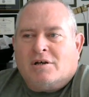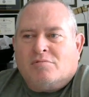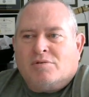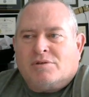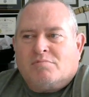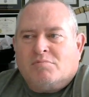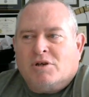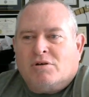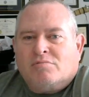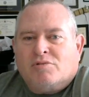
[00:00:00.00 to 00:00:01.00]
with
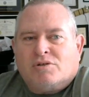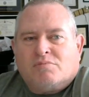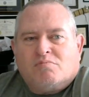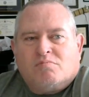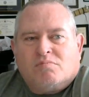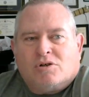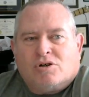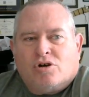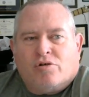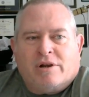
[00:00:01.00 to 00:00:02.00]
just
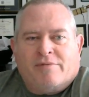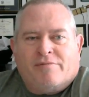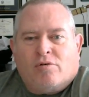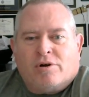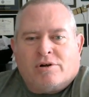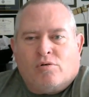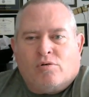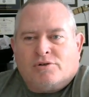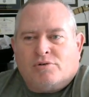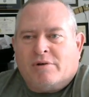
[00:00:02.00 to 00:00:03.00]
current info on the
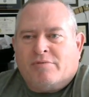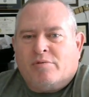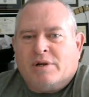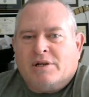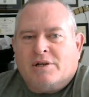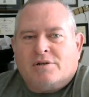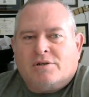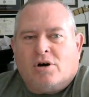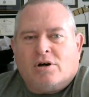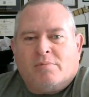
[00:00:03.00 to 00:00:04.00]
course or whatever we need to
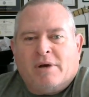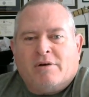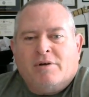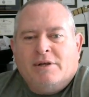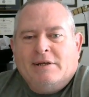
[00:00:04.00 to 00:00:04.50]
talk about.